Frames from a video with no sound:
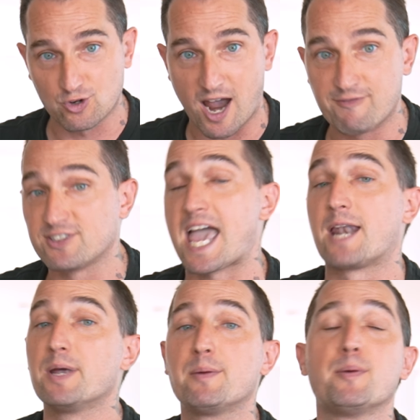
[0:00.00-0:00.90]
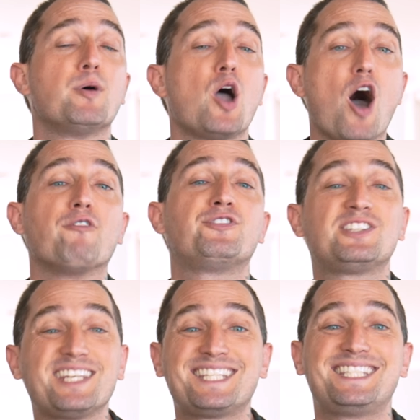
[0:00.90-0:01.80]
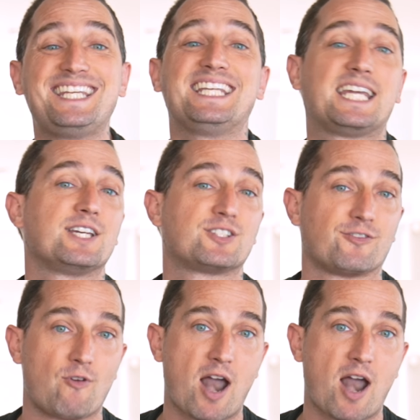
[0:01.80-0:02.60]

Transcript: drivers and a minimum of 16 gigs of